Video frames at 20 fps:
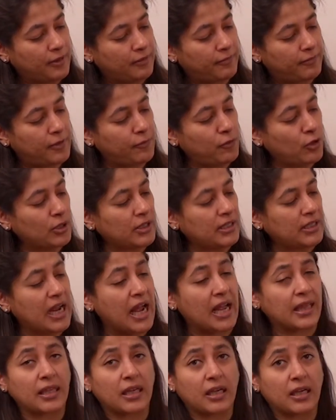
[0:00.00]
we won't
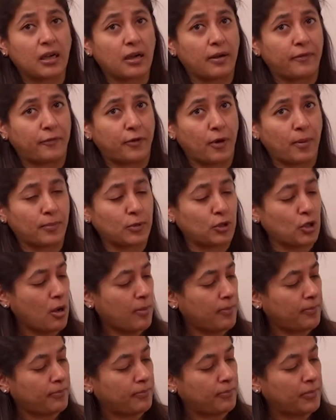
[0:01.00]
start the curve from
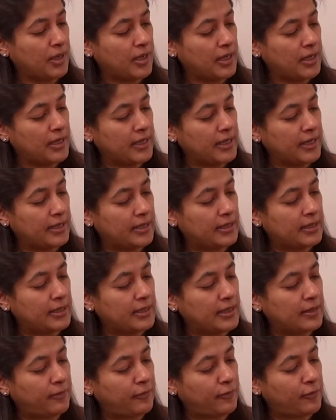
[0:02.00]
top a
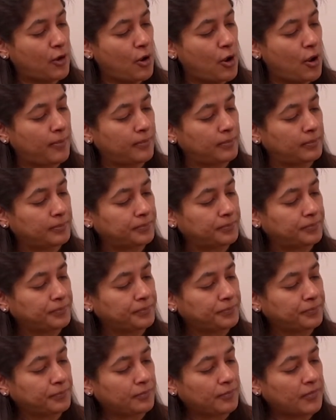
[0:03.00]
little from
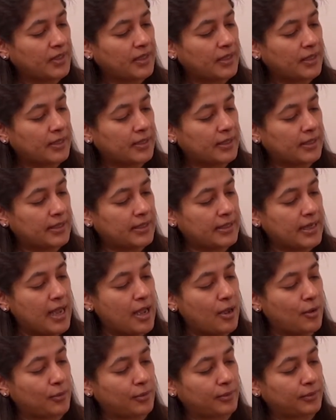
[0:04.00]

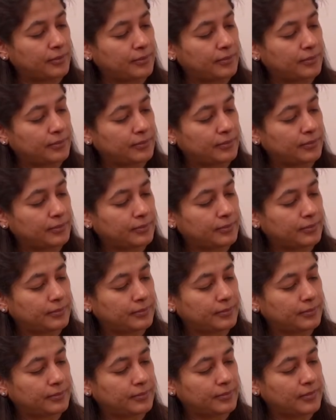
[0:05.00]
down
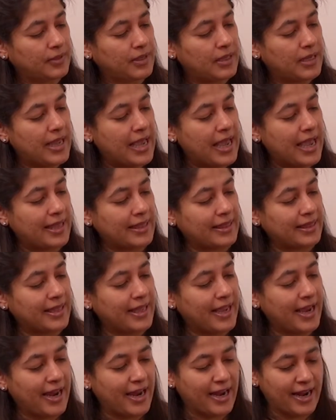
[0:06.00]
and
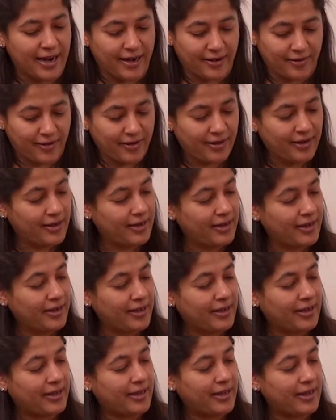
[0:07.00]
there
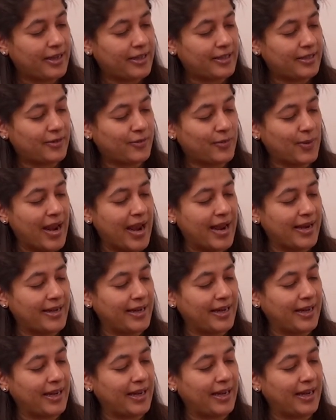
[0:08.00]
it's
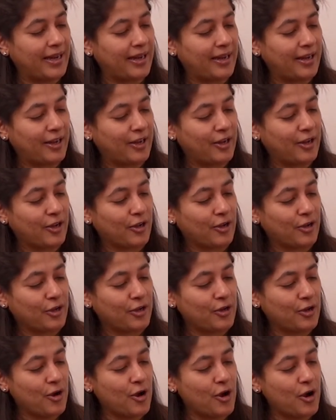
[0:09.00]
ready
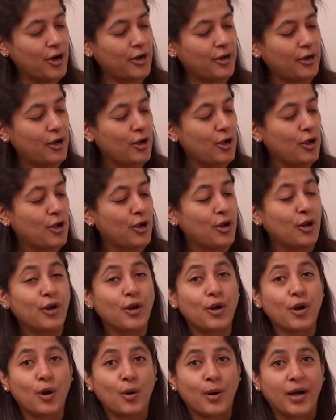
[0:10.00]
your
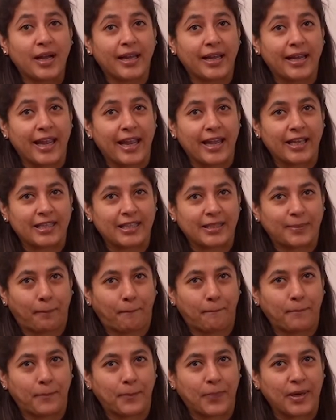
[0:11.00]
lowercase
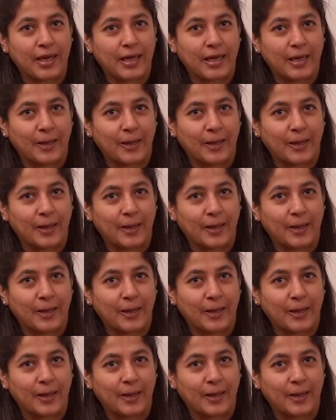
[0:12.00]
p